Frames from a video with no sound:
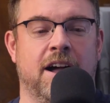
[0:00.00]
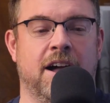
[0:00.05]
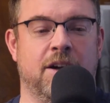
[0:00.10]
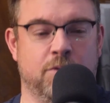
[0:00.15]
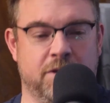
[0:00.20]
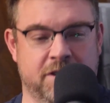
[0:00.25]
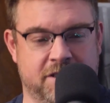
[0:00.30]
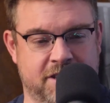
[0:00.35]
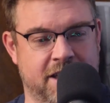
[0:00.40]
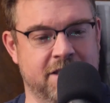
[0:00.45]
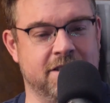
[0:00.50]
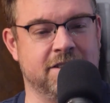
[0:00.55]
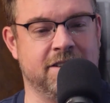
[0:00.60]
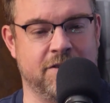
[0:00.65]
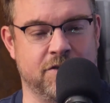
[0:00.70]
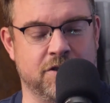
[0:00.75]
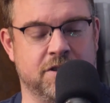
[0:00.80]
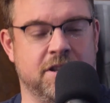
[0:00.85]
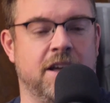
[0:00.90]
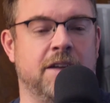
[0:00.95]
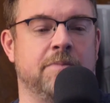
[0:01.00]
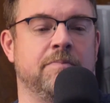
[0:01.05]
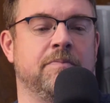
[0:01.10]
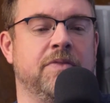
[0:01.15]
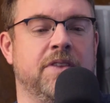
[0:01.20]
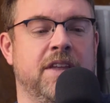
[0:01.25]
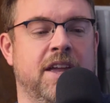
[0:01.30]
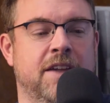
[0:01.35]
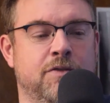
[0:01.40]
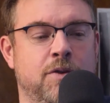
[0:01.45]
We say this every time.
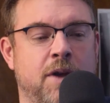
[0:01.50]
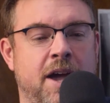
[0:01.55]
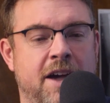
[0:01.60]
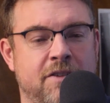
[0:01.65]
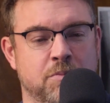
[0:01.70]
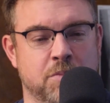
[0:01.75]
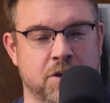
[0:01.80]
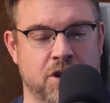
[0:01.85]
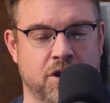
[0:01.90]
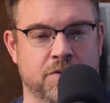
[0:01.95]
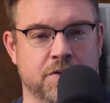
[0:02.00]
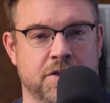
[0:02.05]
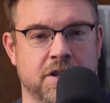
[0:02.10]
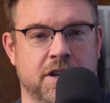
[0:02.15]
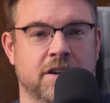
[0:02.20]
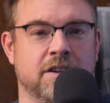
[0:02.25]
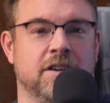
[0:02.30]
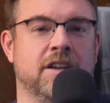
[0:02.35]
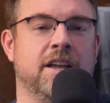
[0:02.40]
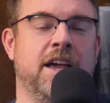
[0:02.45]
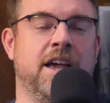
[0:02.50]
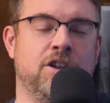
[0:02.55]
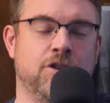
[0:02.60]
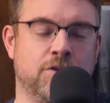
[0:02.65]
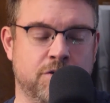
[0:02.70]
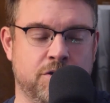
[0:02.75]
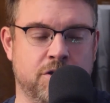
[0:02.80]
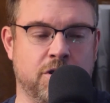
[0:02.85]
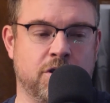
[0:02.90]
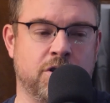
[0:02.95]
If you haven't been over there, head
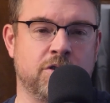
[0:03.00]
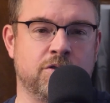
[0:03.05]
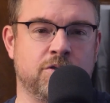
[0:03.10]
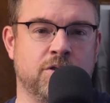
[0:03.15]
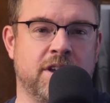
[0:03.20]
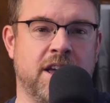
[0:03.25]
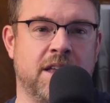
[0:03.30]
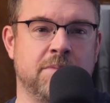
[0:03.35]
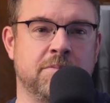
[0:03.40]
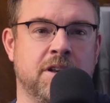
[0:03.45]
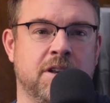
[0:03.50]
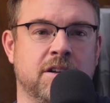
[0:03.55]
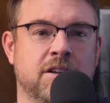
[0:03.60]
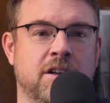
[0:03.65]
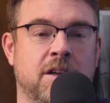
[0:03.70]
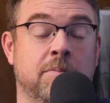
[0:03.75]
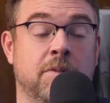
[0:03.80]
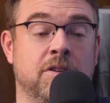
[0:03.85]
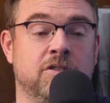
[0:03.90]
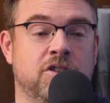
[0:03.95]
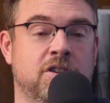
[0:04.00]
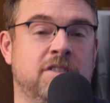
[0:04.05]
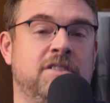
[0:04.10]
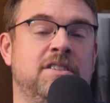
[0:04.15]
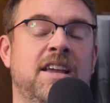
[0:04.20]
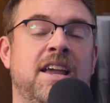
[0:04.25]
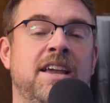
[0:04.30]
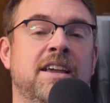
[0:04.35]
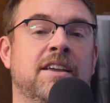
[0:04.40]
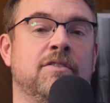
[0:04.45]
over to dirtcoasteracademy.com. Just
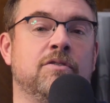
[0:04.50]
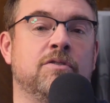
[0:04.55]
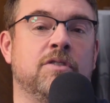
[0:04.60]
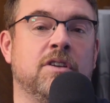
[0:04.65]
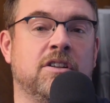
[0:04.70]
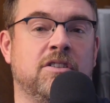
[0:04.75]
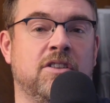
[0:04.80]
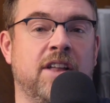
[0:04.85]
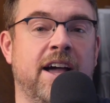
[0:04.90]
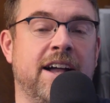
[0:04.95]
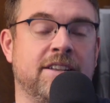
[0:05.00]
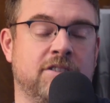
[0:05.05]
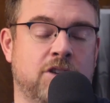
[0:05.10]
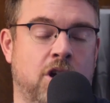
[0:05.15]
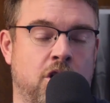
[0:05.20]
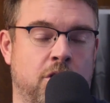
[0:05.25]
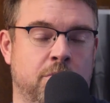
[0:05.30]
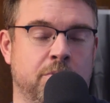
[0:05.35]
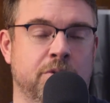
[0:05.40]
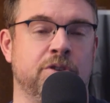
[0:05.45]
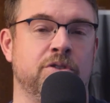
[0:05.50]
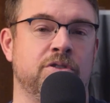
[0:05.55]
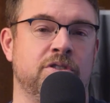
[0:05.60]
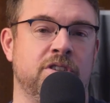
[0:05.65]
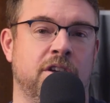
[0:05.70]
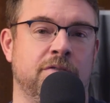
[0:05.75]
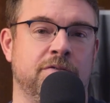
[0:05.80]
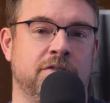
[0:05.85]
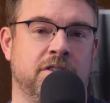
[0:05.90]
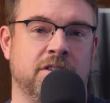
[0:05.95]
take the class. Humble
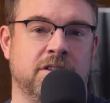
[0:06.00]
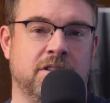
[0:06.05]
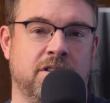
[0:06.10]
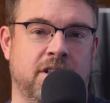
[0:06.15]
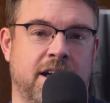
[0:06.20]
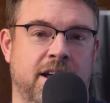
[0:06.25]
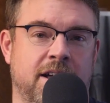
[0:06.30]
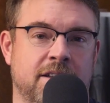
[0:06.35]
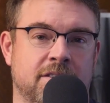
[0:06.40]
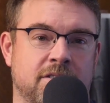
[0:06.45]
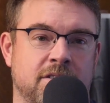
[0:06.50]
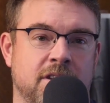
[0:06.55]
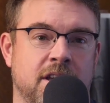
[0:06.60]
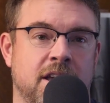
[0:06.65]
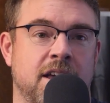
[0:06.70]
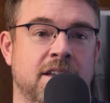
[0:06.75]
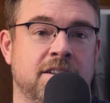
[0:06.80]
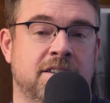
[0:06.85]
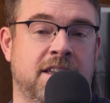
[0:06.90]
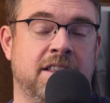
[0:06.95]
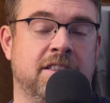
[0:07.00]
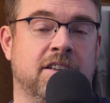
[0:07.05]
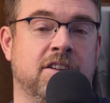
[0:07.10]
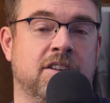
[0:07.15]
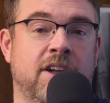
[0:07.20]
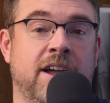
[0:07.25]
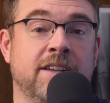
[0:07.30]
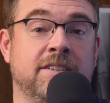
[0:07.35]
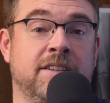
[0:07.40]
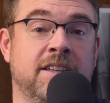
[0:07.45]
yourself to the class. Take the
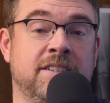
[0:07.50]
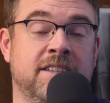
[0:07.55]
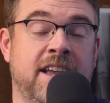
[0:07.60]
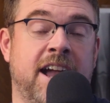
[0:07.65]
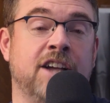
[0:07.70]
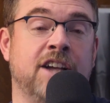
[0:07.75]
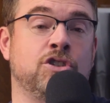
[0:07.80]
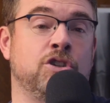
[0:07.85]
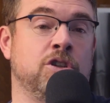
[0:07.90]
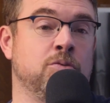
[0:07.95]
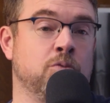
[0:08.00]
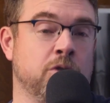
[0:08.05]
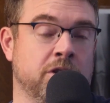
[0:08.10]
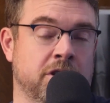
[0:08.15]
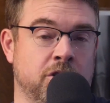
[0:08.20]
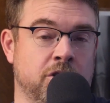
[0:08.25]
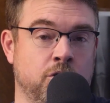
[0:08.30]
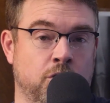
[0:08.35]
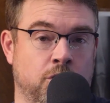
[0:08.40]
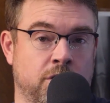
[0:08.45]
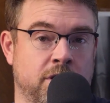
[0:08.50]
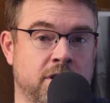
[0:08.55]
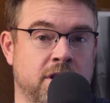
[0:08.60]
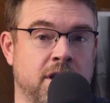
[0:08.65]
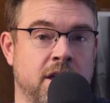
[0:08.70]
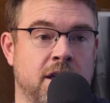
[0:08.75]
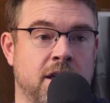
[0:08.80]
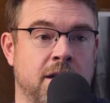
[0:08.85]
class. It's actually really good.